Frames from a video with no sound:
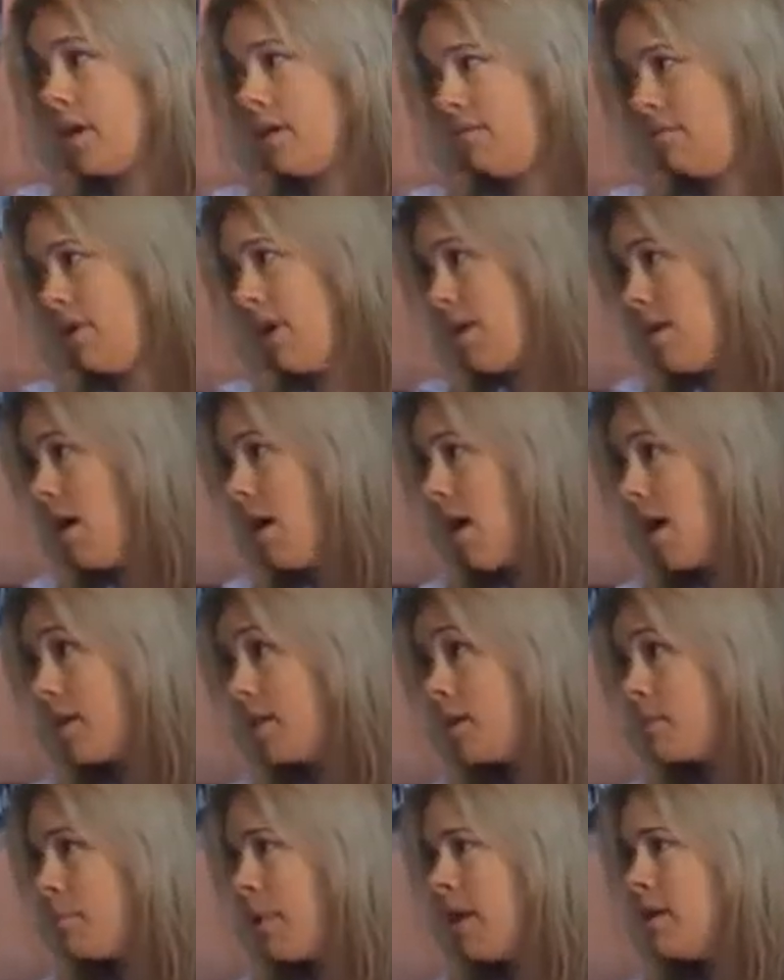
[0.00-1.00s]
and high
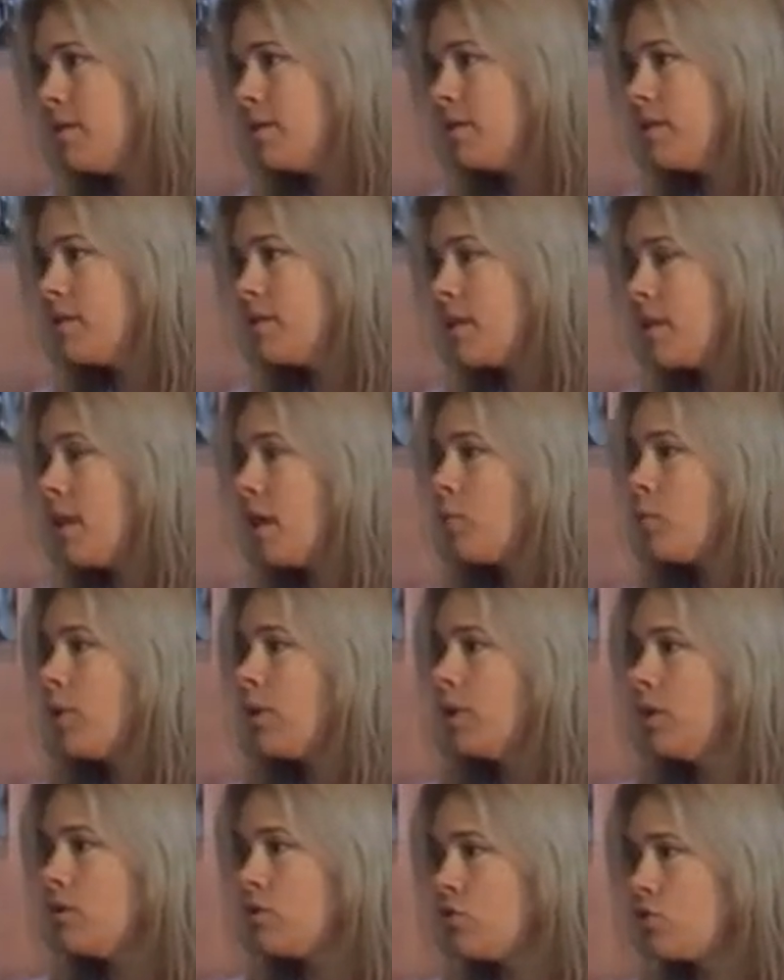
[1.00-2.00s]
spenders, and they're
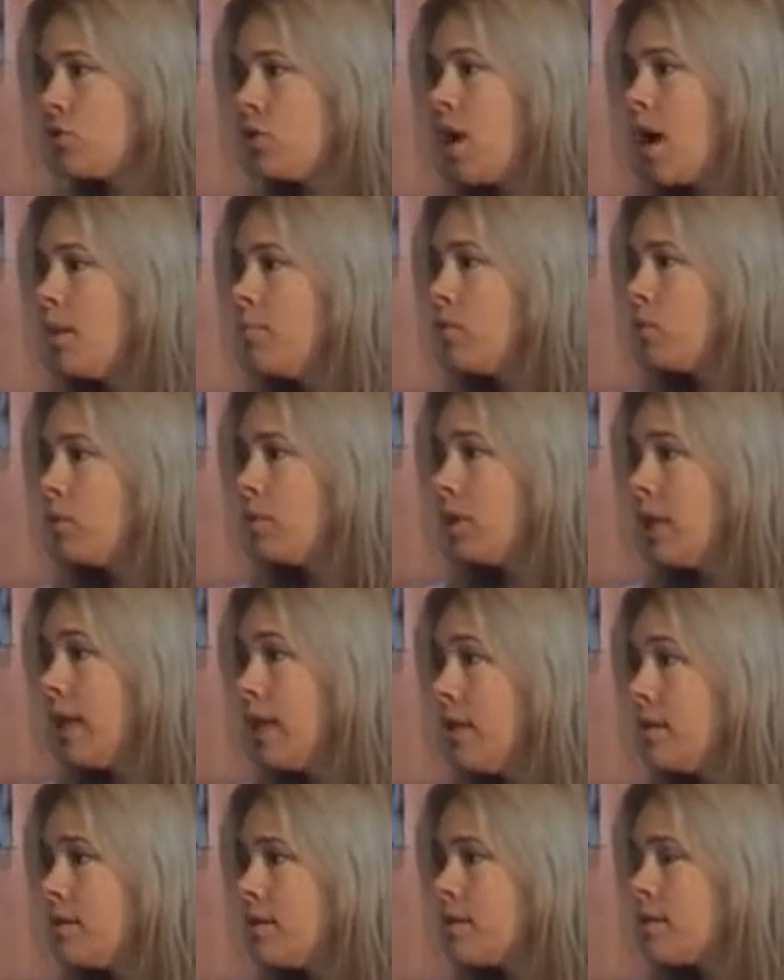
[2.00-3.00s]
really the tribal
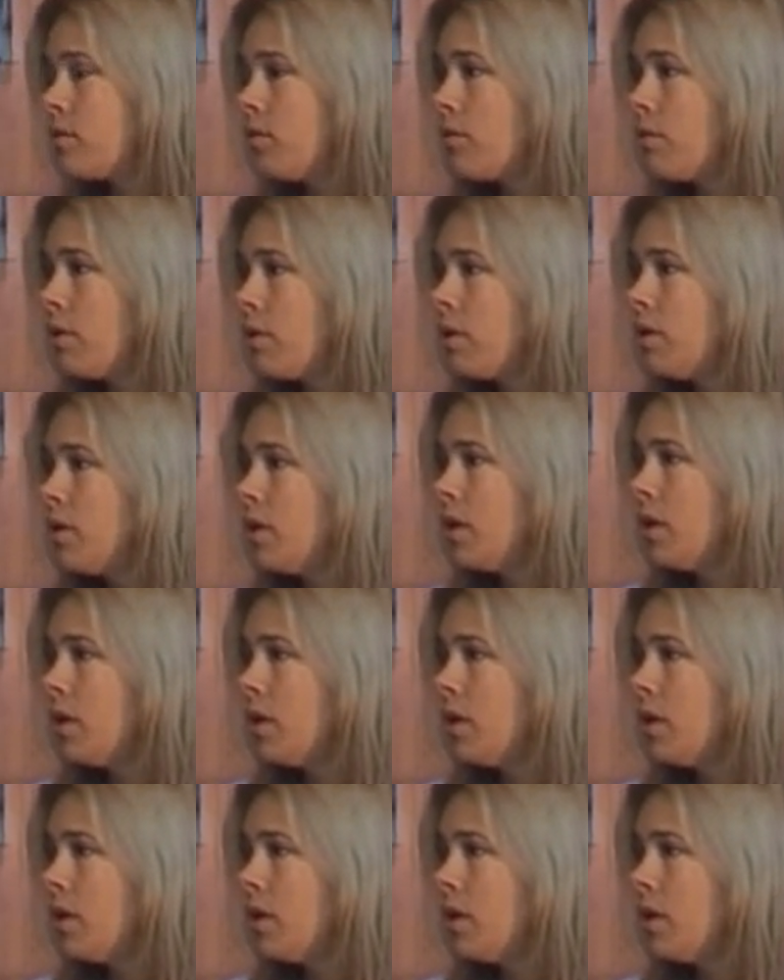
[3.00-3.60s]
leaders or the